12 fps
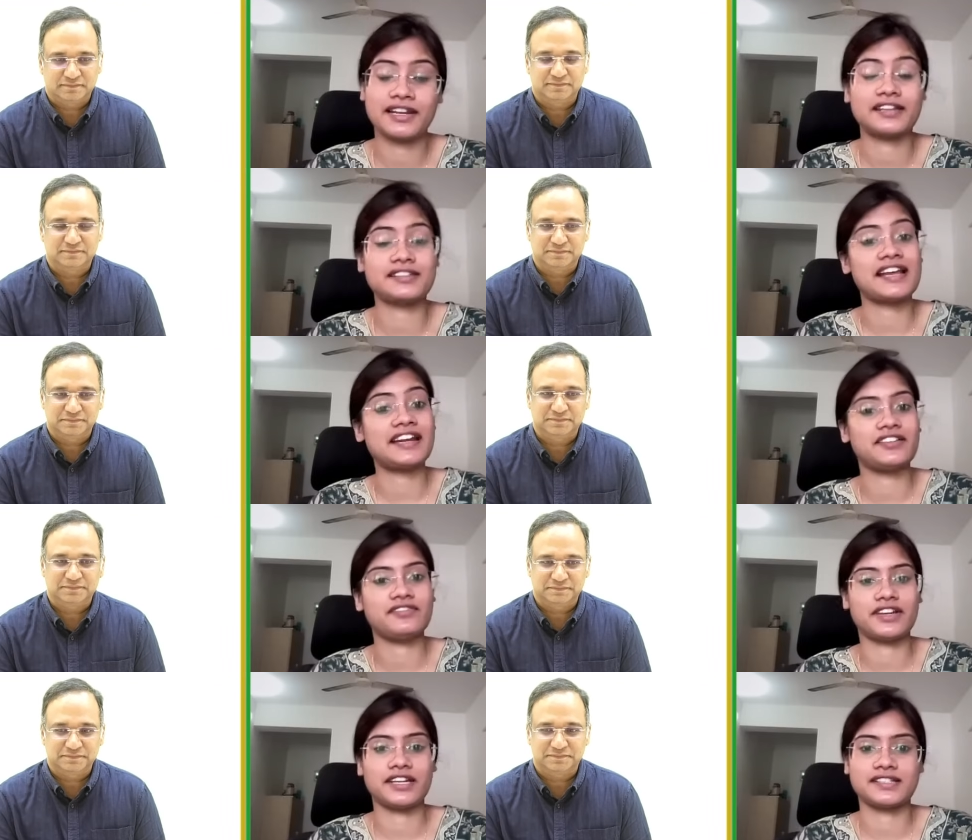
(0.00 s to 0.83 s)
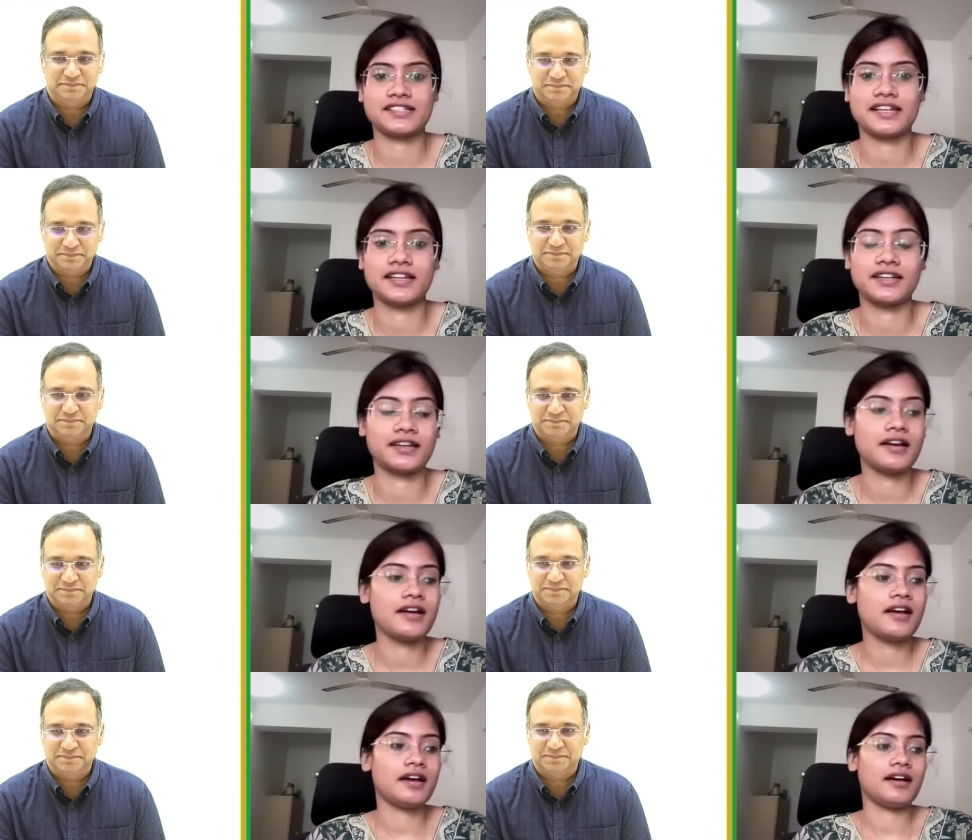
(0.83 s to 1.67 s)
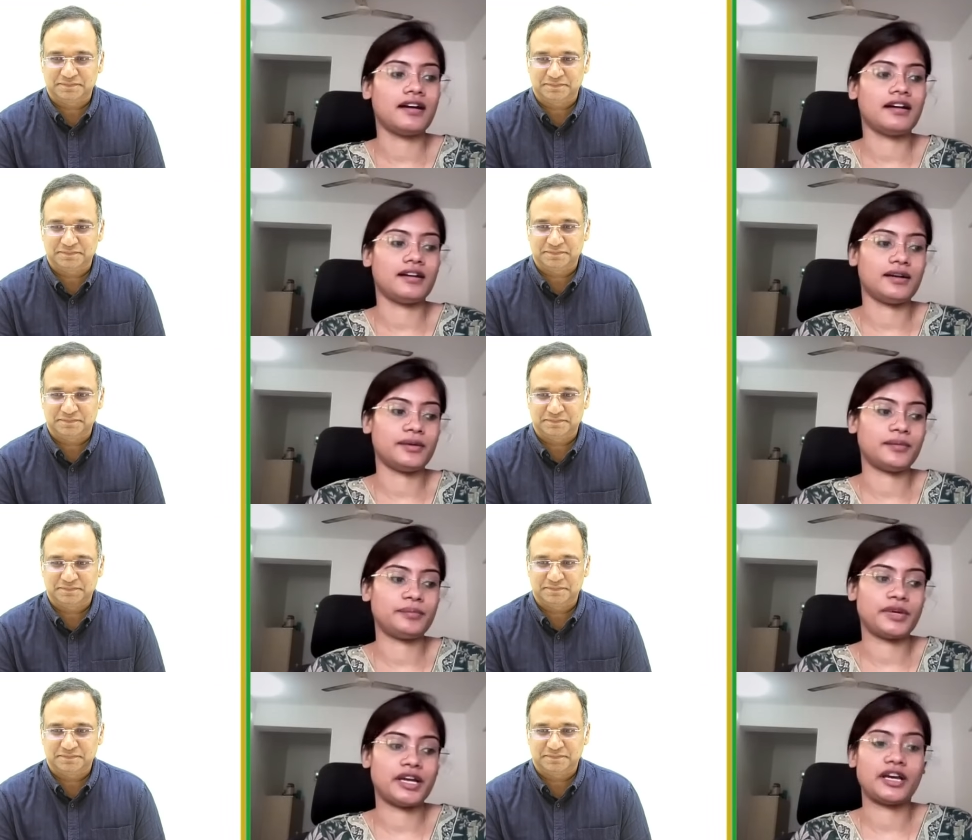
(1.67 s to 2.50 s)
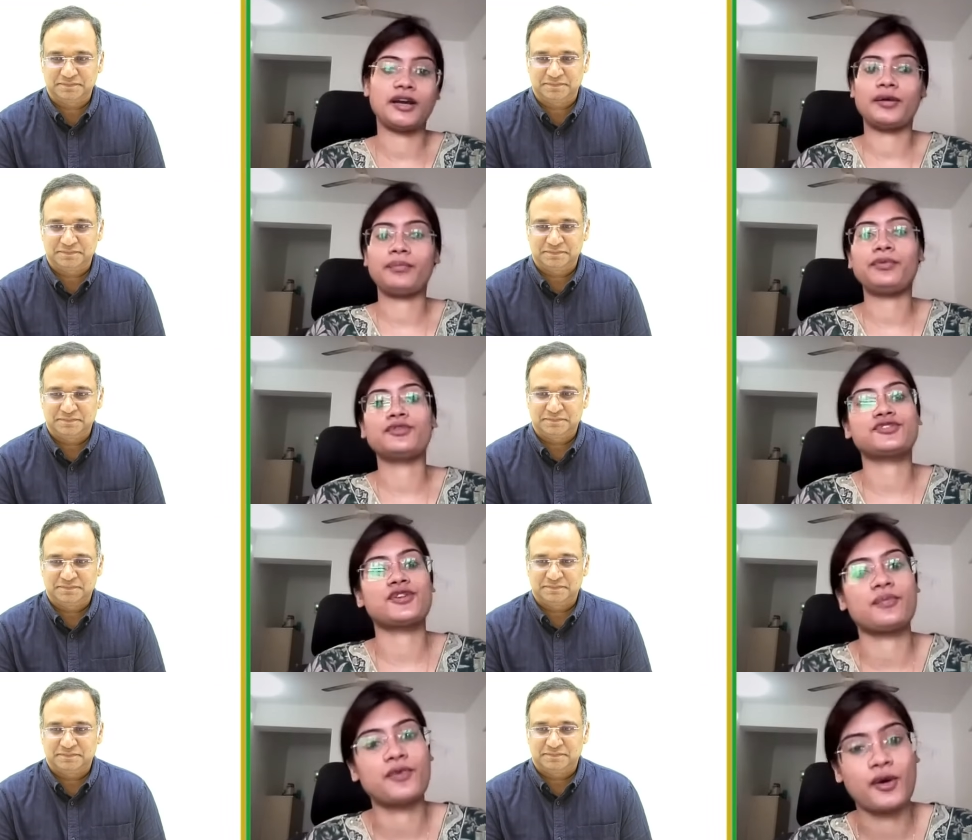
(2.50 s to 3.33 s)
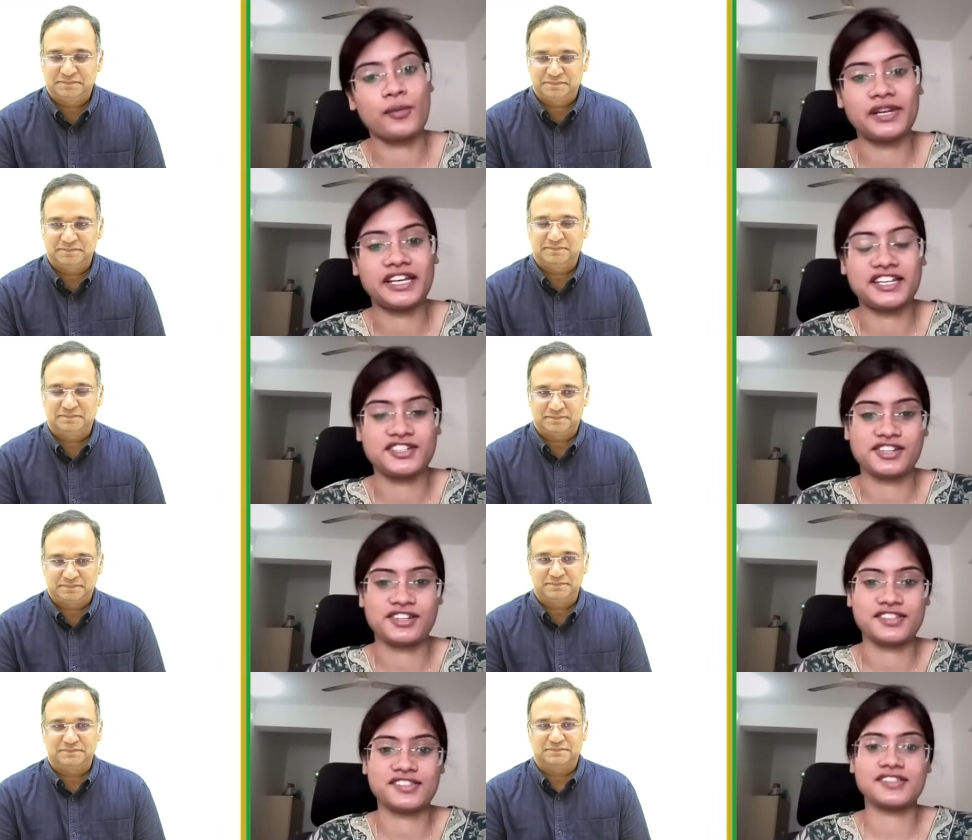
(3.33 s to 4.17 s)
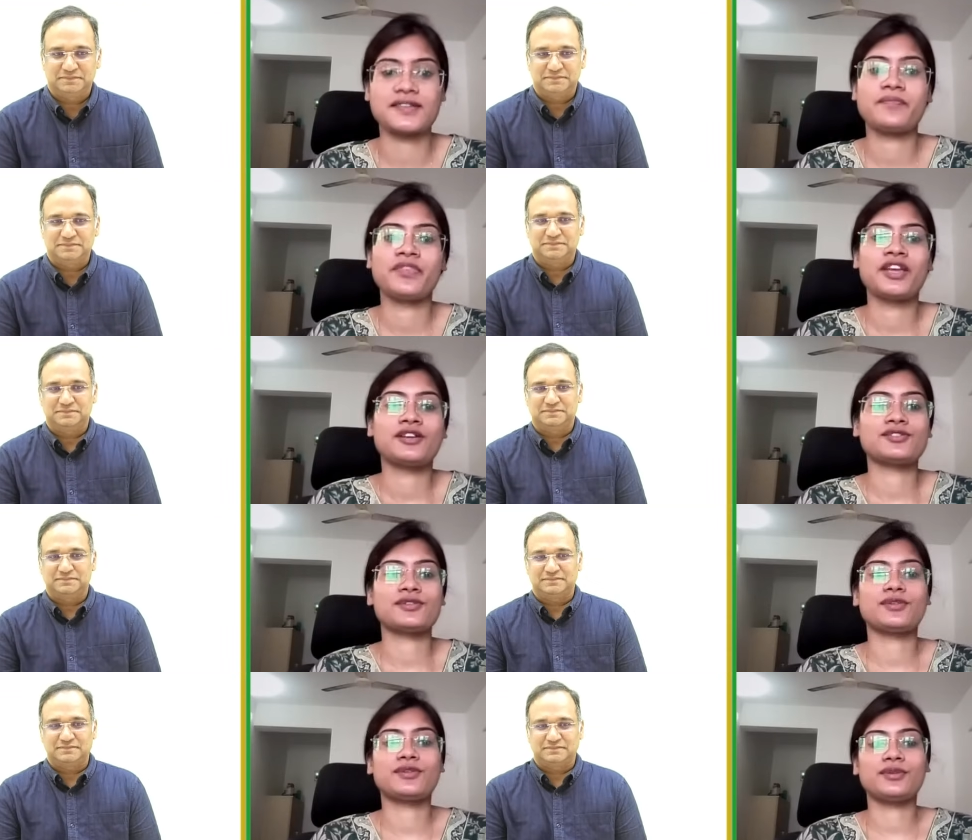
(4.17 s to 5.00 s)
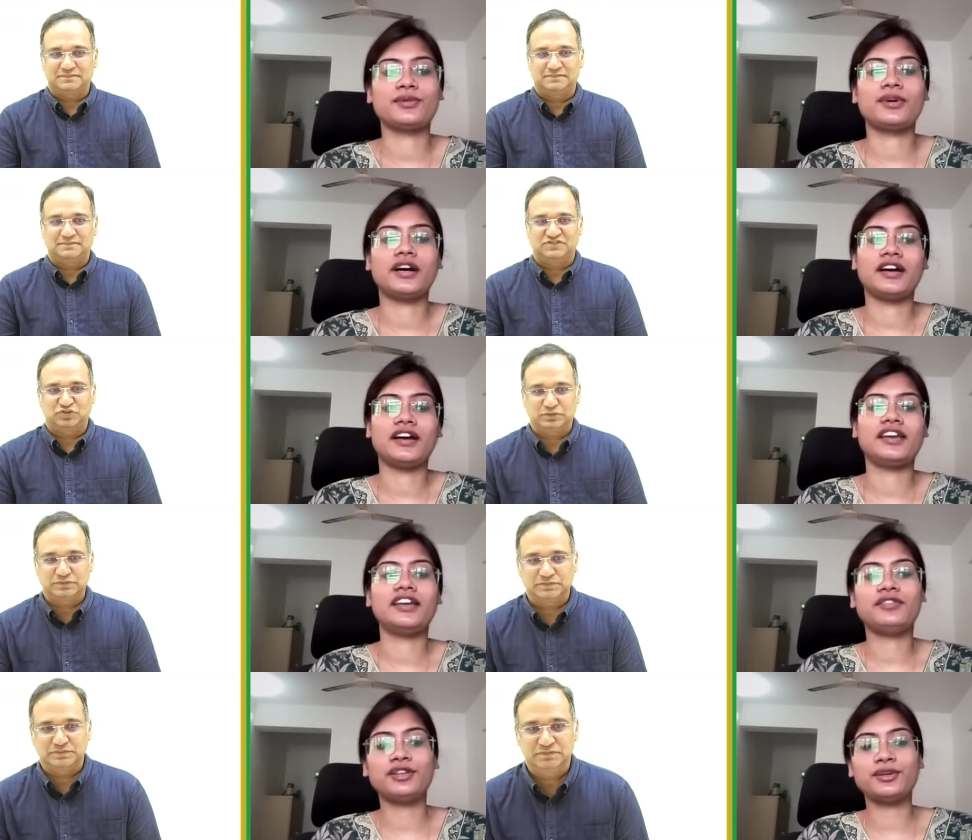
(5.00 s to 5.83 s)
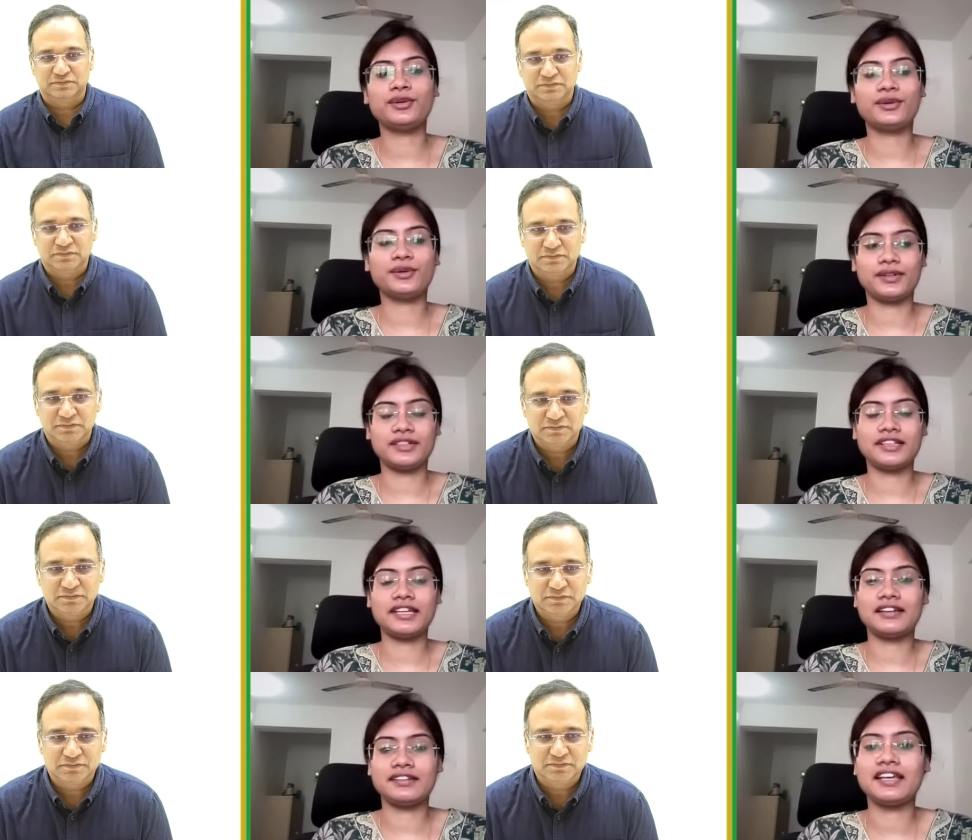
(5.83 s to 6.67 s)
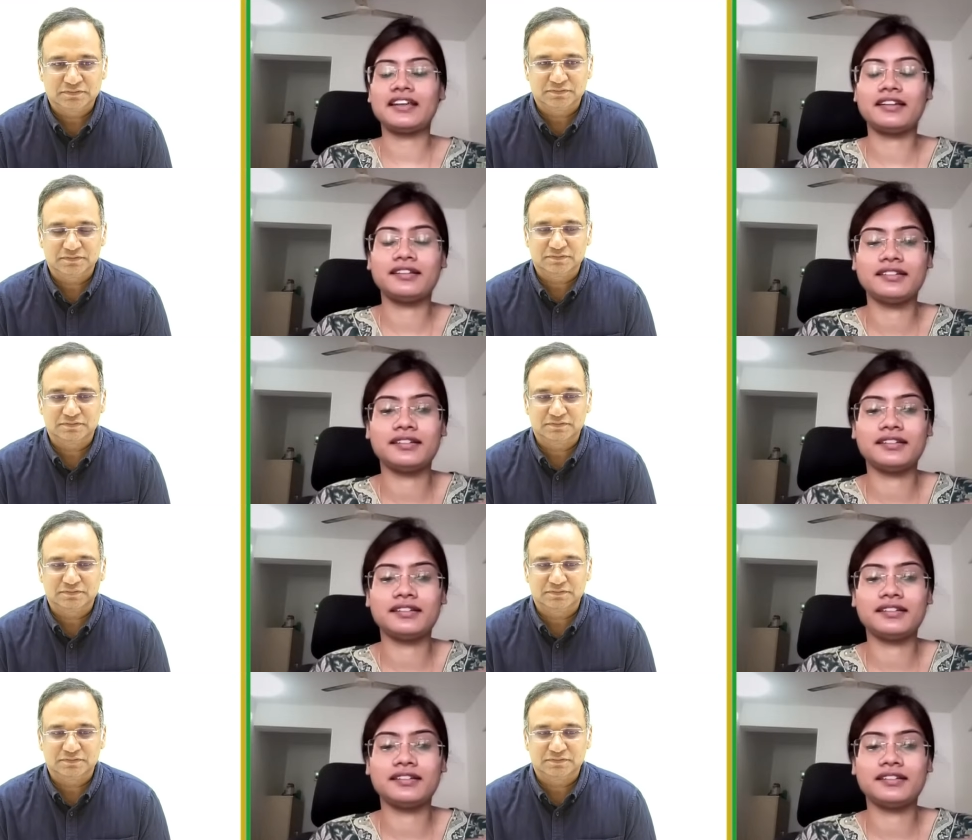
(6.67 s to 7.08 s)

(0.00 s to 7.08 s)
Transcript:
Speaker 1: like side effects and um, post-op complications so uh, even though they, they